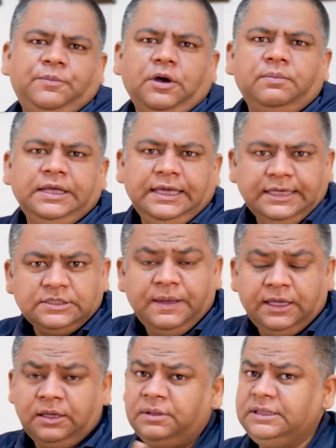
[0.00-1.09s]
probably he is
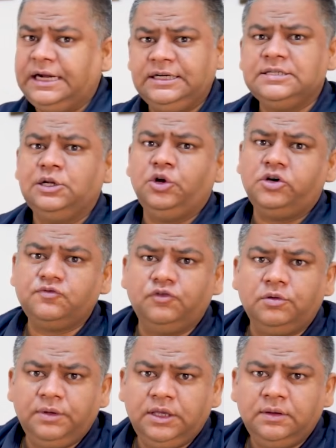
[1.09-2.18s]
making, but that is a loss
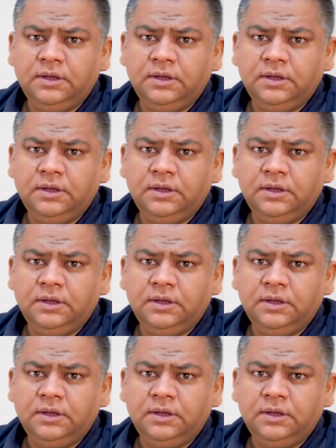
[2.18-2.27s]
for me.